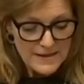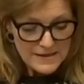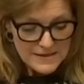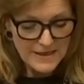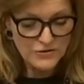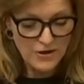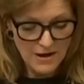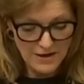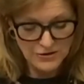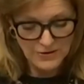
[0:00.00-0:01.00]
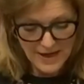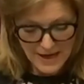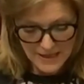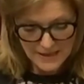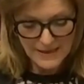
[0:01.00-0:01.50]

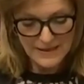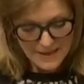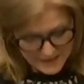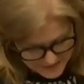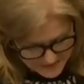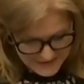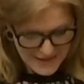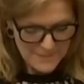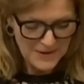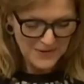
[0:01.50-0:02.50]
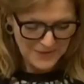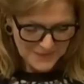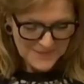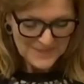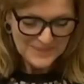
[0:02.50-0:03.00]
tetrahydrocannabinol
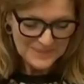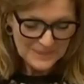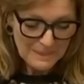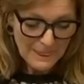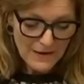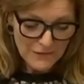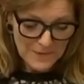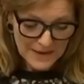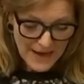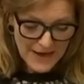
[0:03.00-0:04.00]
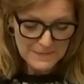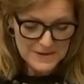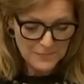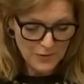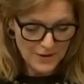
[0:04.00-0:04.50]
from a
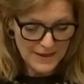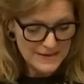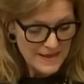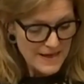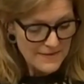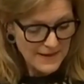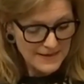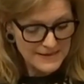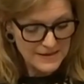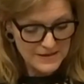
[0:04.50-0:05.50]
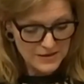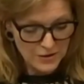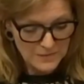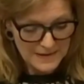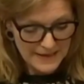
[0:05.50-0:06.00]
cannabis product that is
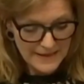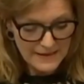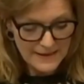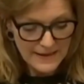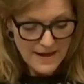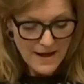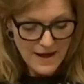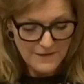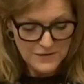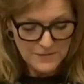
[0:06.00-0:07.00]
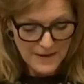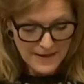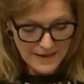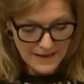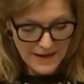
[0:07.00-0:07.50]
consumed legally after
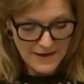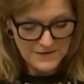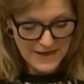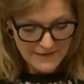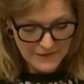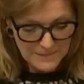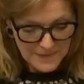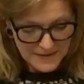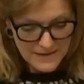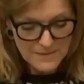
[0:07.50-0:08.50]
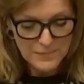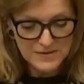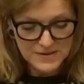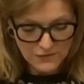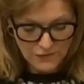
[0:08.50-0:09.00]
having been
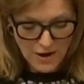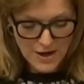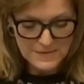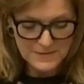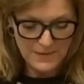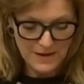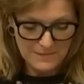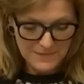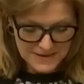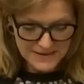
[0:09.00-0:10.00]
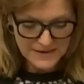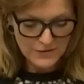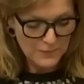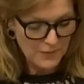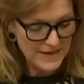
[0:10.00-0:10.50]
prescribed by a
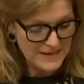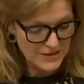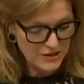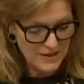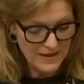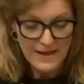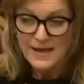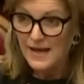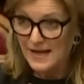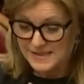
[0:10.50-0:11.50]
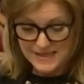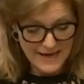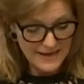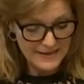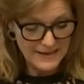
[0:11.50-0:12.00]
medicinal practitioner and
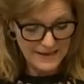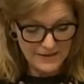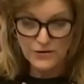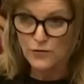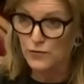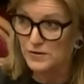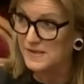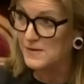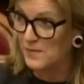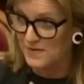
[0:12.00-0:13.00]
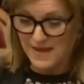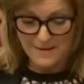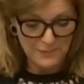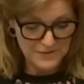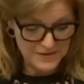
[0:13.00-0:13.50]
taken in accordance with
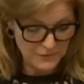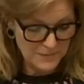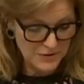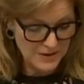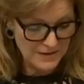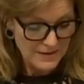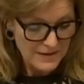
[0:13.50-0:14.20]
that prescription.